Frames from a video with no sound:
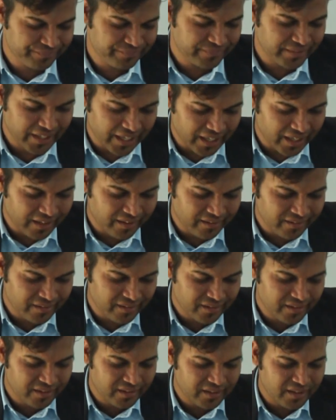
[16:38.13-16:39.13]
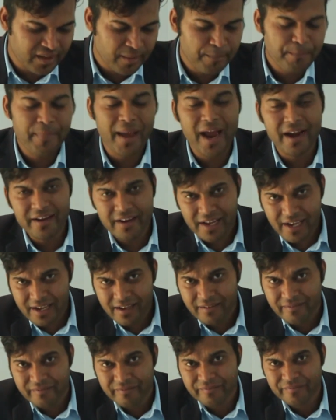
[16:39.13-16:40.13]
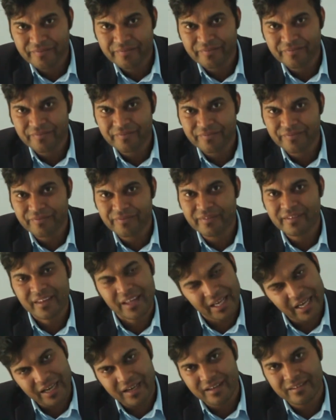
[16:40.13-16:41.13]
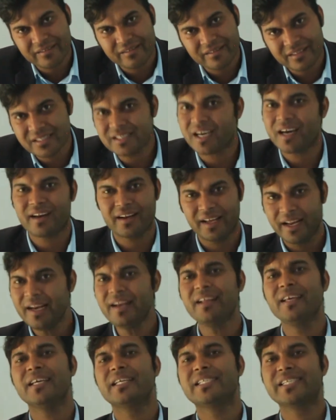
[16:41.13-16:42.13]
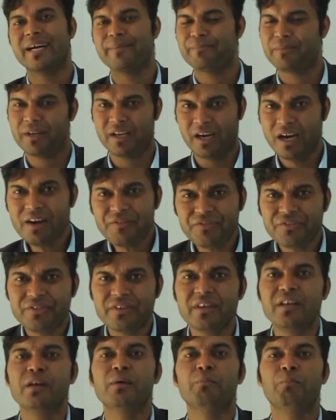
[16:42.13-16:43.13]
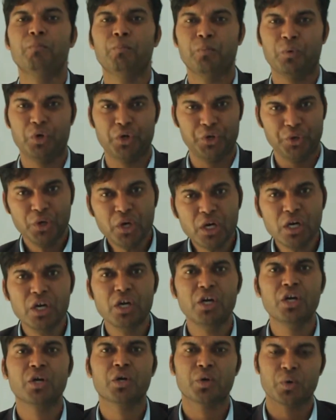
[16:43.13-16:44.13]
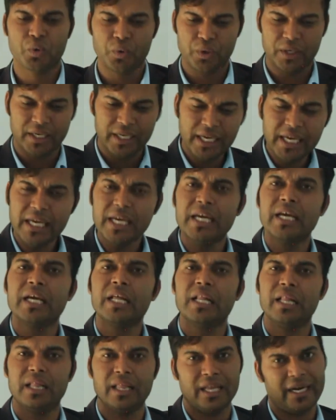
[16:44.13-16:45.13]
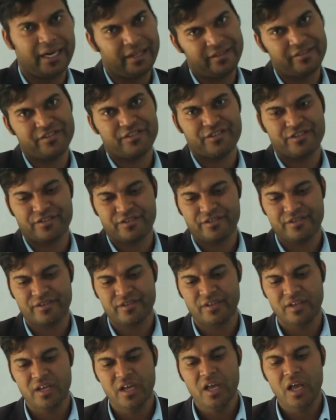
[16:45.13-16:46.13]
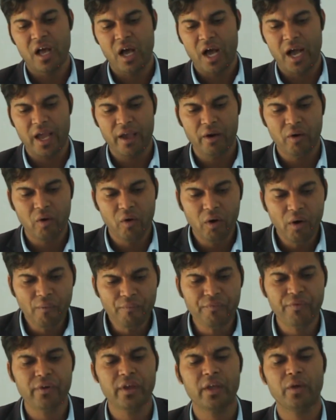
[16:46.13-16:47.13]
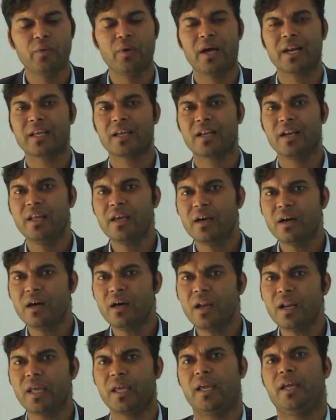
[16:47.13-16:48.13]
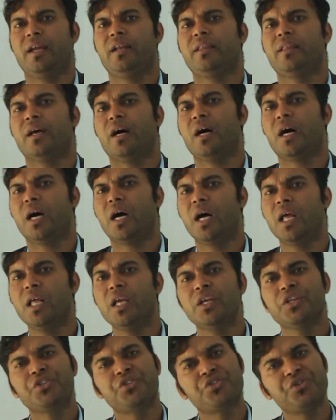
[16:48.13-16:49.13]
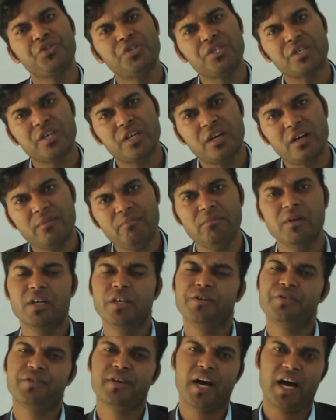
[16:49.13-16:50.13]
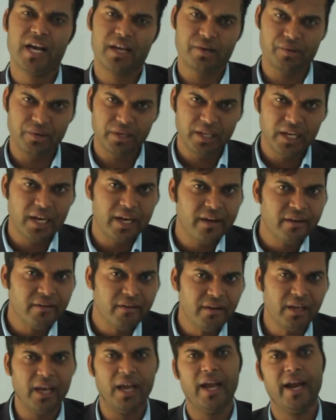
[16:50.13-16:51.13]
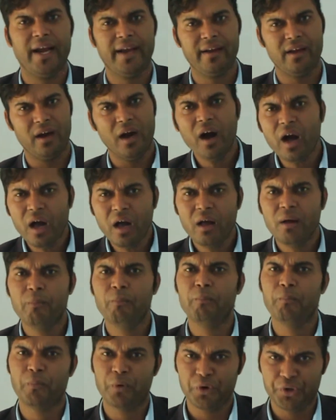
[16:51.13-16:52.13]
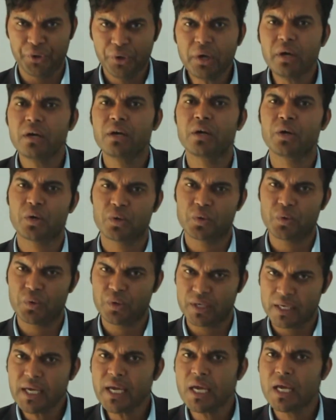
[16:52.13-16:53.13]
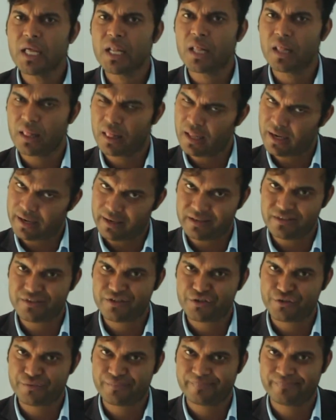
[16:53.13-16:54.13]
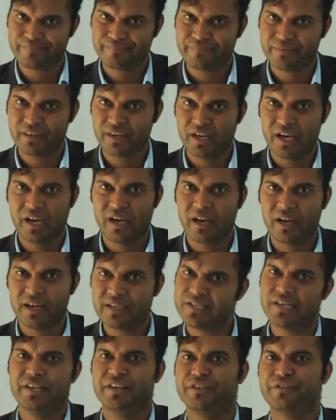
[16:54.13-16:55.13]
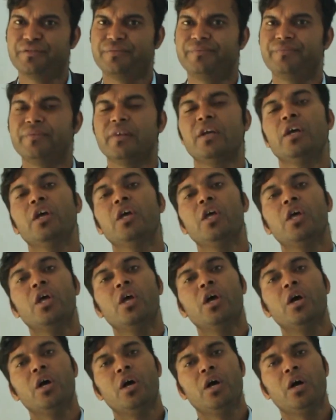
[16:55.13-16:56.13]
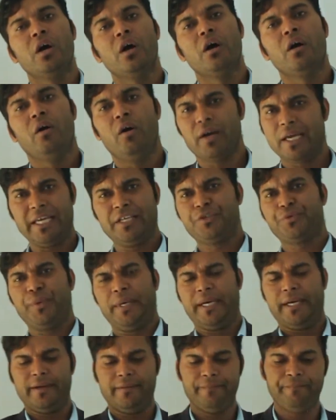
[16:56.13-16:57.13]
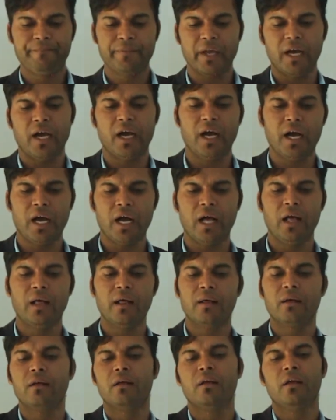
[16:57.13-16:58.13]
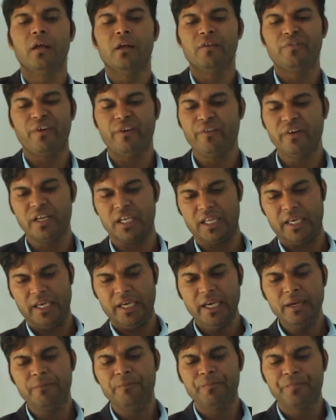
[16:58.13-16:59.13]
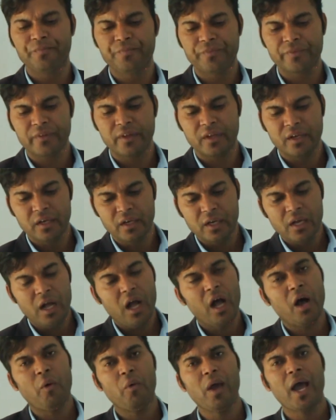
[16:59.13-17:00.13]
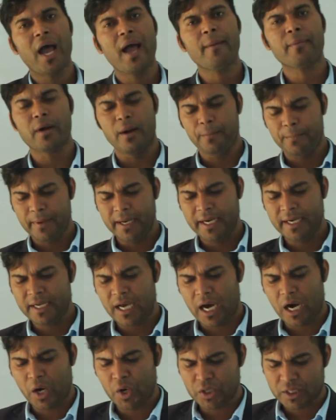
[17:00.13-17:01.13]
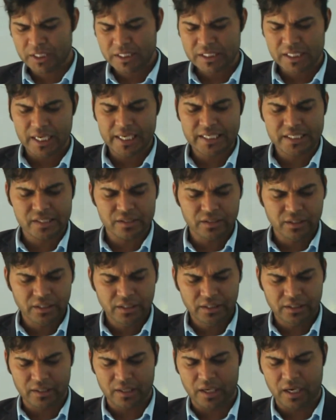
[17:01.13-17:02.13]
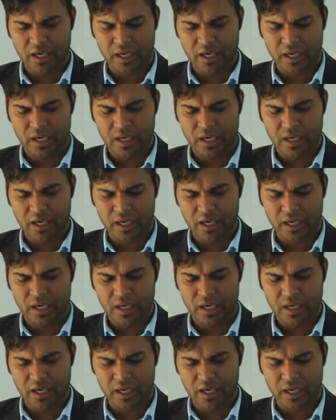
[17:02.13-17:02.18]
yeah, paddy, yeah, these are an example of monocotyledons. I hope you are clear in the 2 term dicotyledon and a monocotyledons, isn't it? Okay, student. Formally, we have completed our this lesson